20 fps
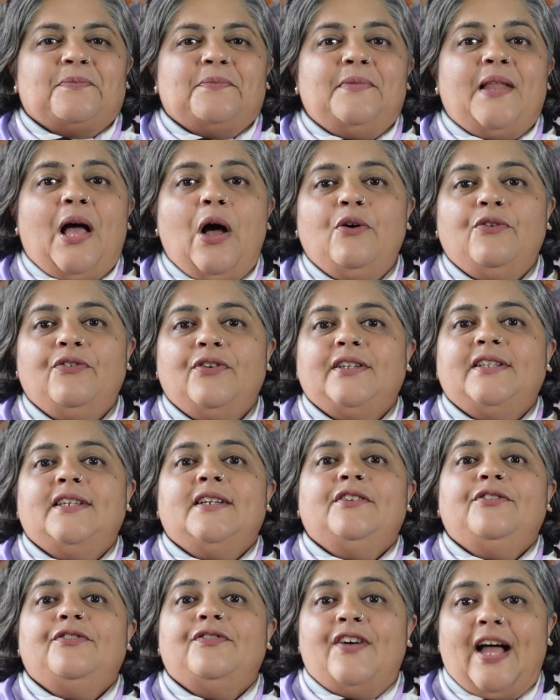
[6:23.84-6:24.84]
Now, for
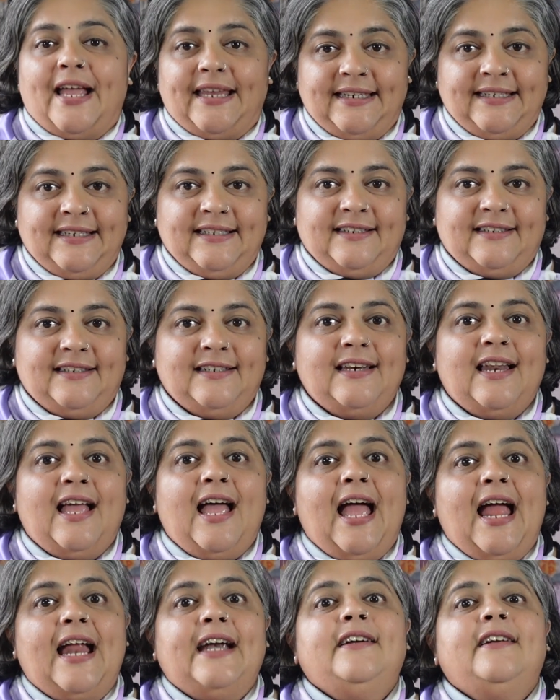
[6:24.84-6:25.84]
the final
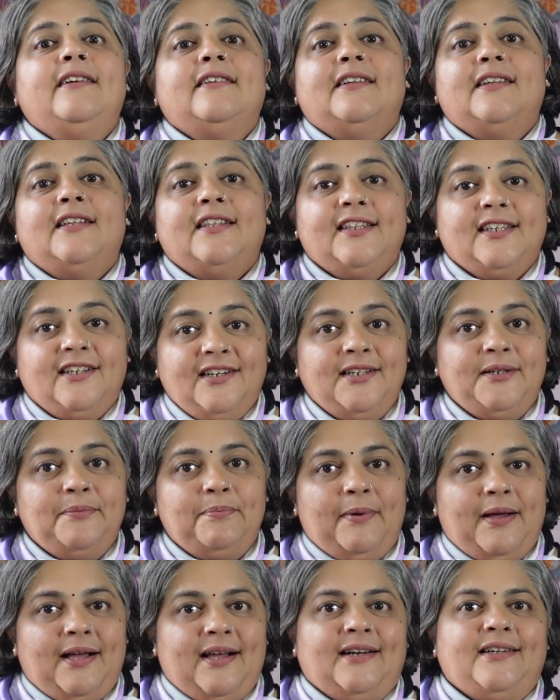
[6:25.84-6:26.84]
and third
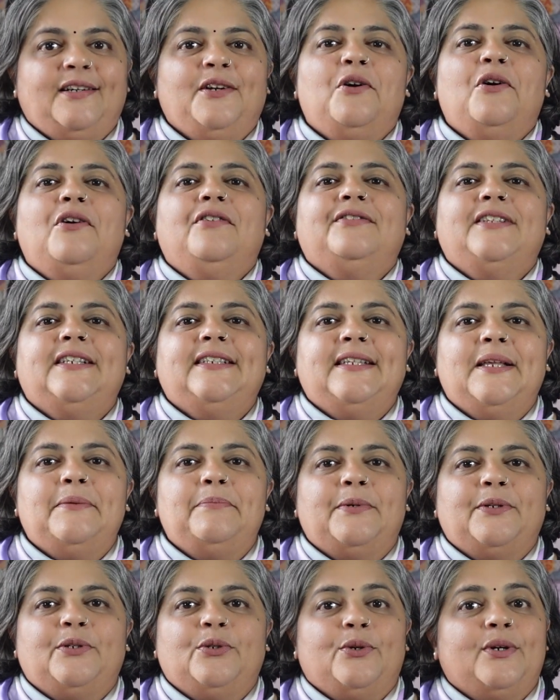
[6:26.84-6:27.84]
part of this
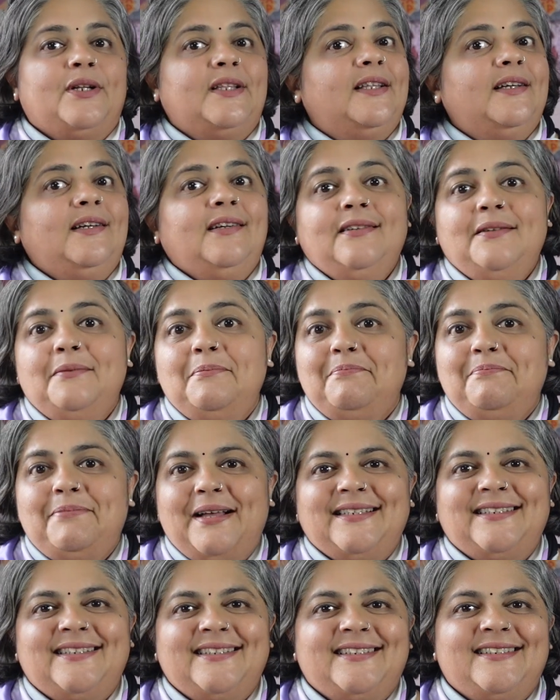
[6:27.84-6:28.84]
episode, the
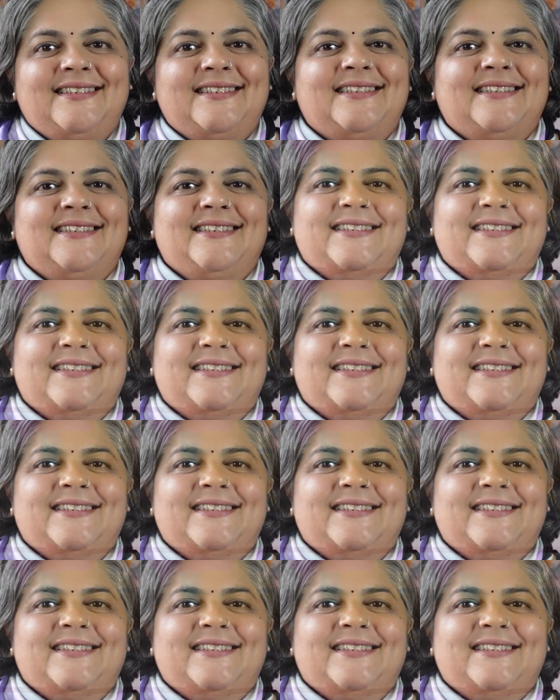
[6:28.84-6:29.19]
puzzle.